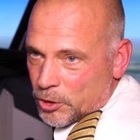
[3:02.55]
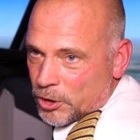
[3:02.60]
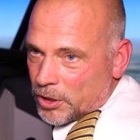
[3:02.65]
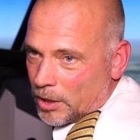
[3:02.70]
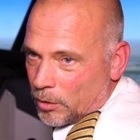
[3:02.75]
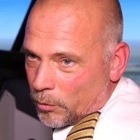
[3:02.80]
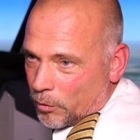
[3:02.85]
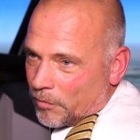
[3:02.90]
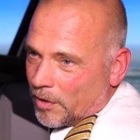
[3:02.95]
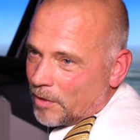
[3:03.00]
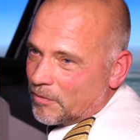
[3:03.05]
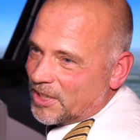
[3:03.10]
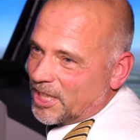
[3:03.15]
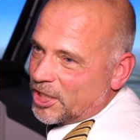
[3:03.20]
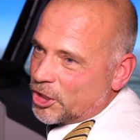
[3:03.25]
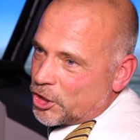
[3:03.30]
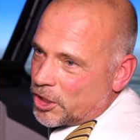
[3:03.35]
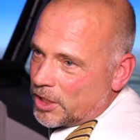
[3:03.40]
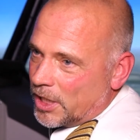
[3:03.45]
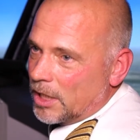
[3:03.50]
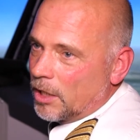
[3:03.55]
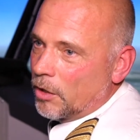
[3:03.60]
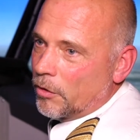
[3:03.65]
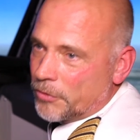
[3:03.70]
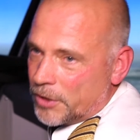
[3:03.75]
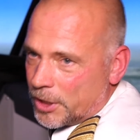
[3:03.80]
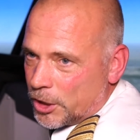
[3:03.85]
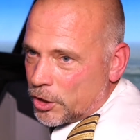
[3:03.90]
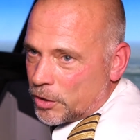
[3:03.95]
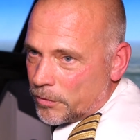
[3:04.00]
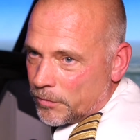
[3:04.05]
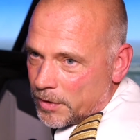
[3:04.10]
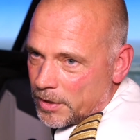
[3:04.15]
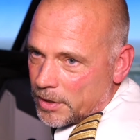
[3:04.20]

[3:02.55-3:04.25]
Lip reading: reach our optimal climbing speed